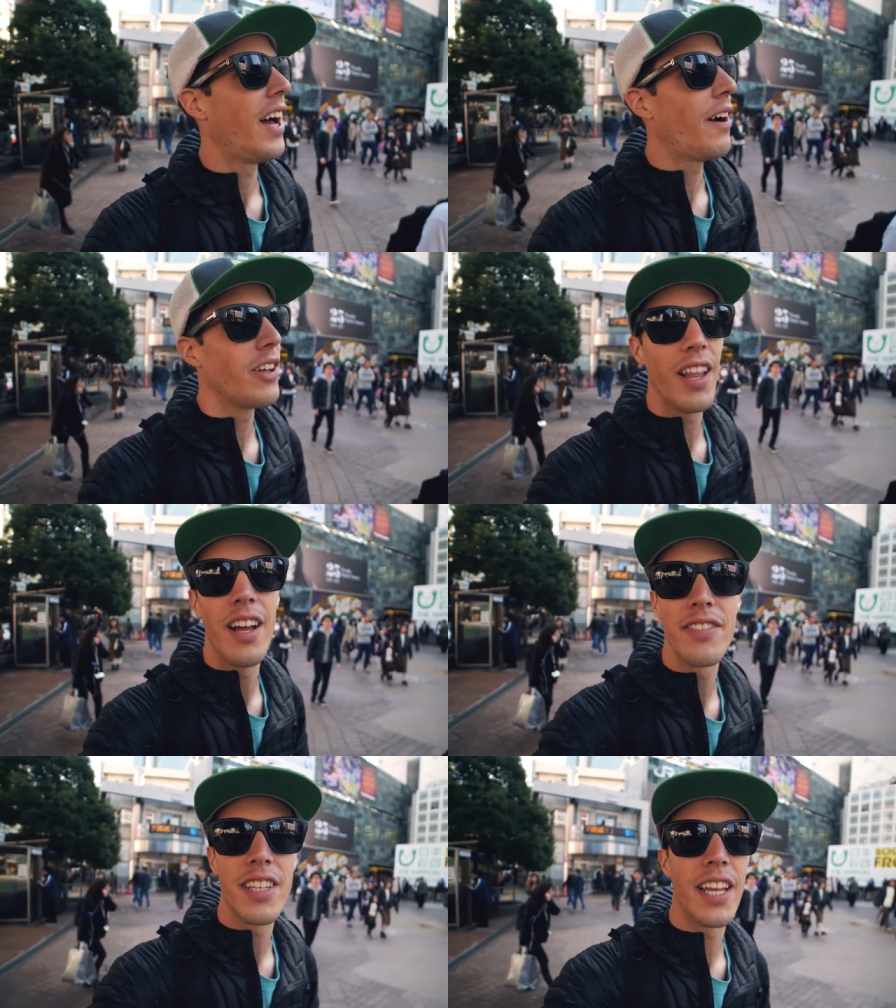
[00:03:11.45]
I would
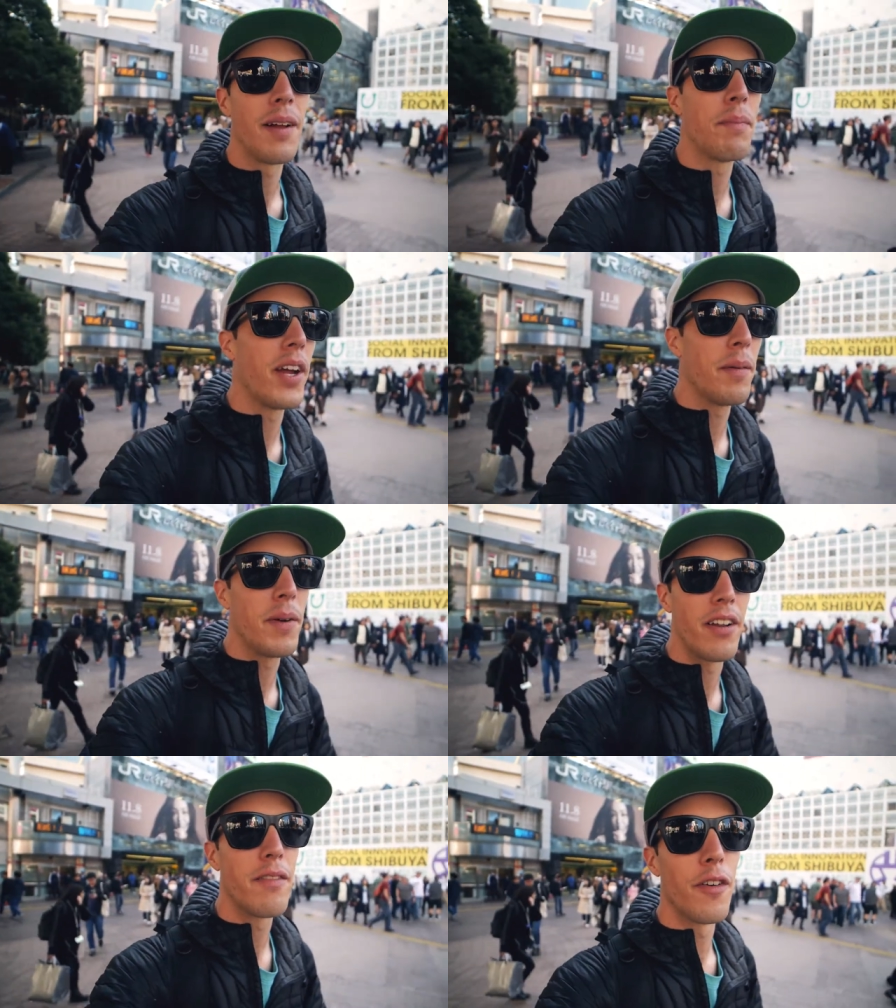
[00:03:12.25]
love to get up there,
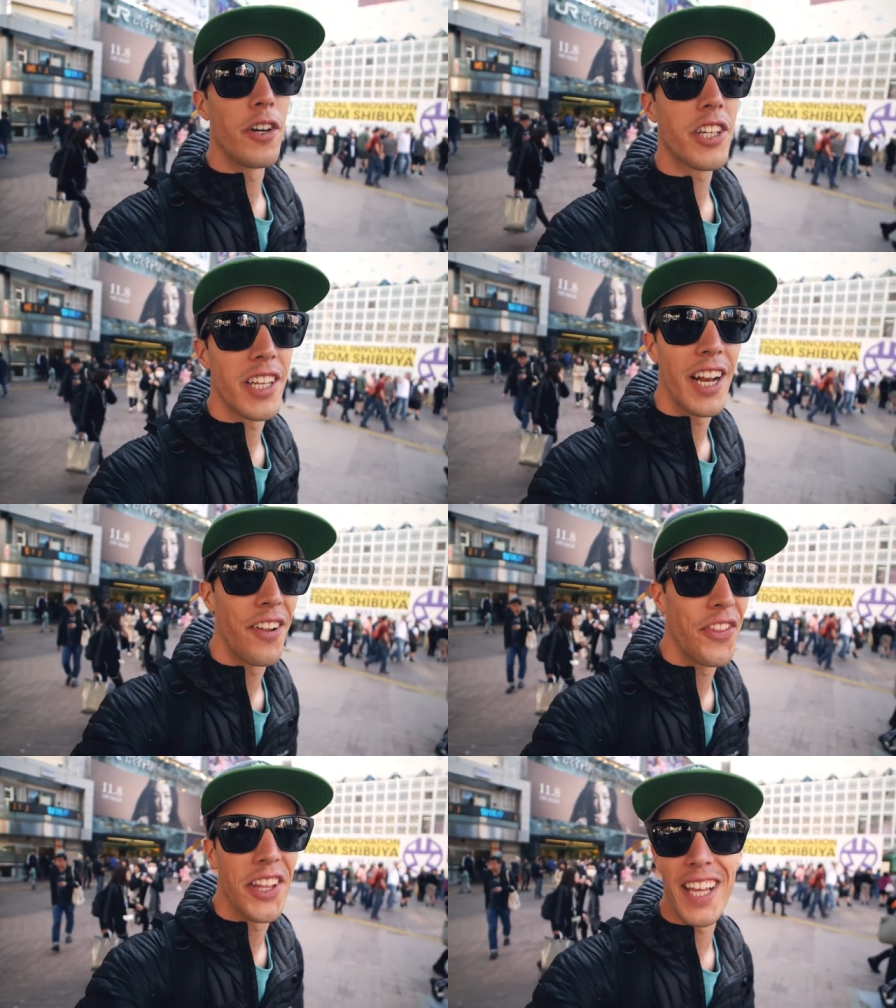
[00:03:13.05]
but unfortunately I
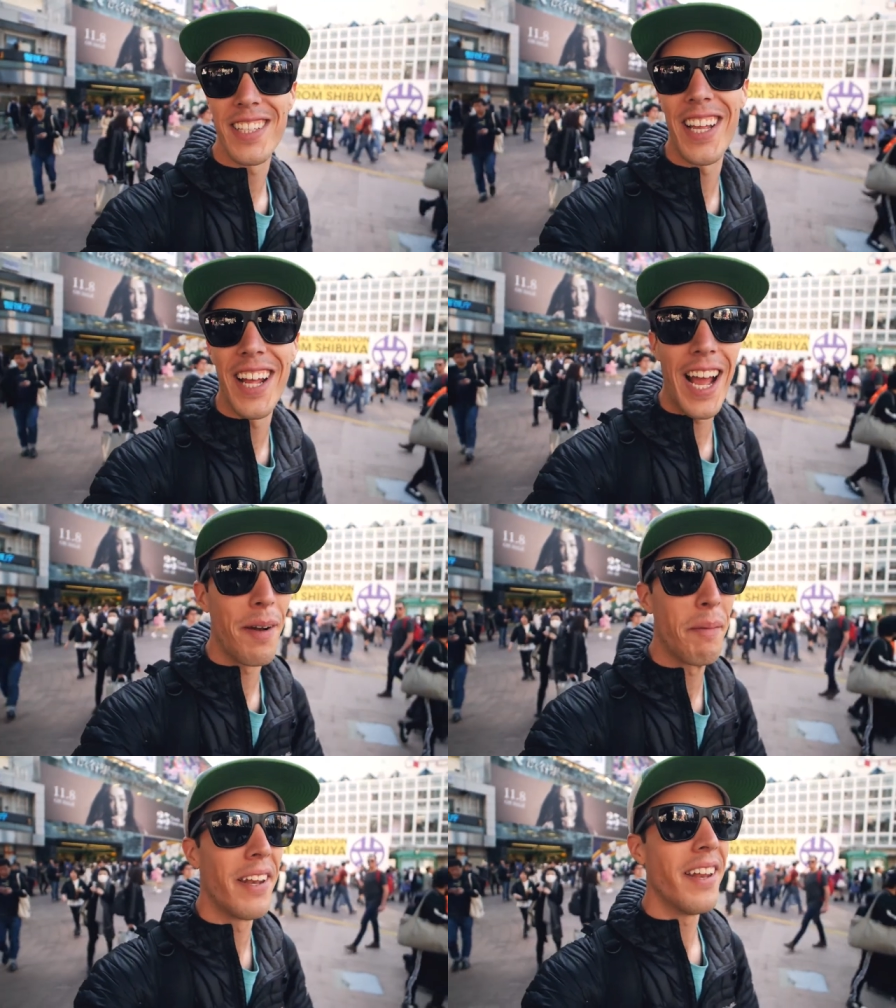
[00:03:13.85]
don't think that's gonna
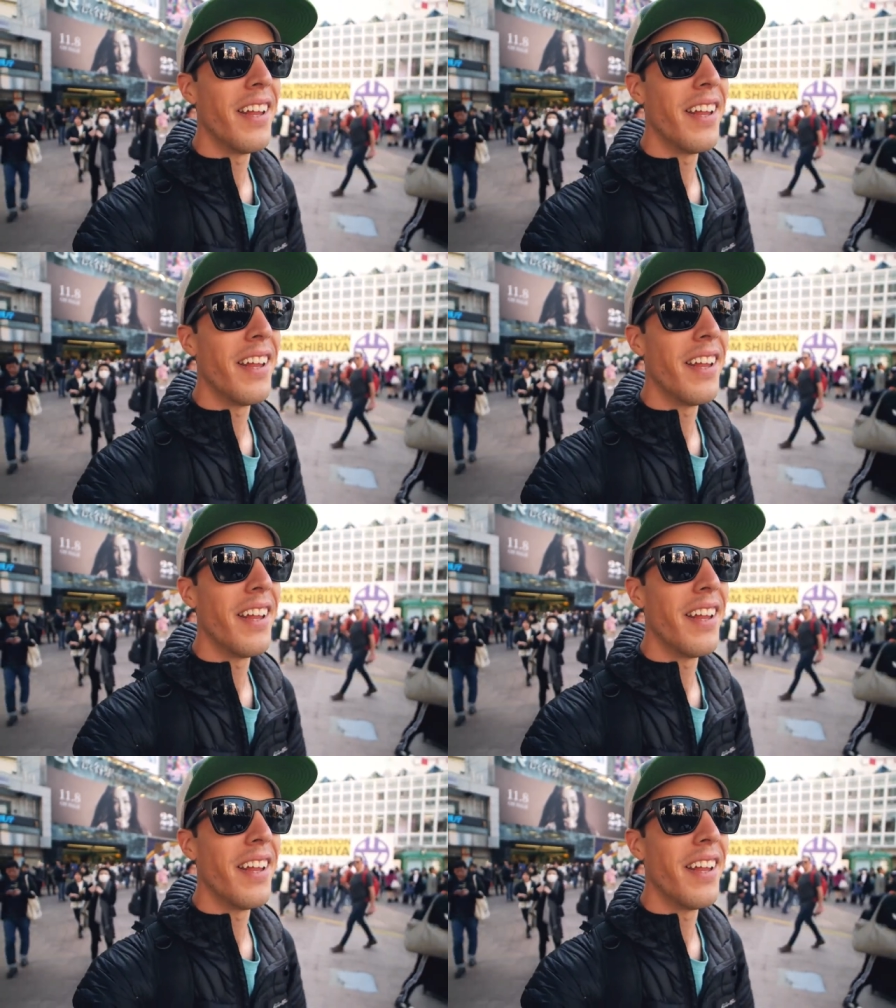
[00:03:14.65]
happen.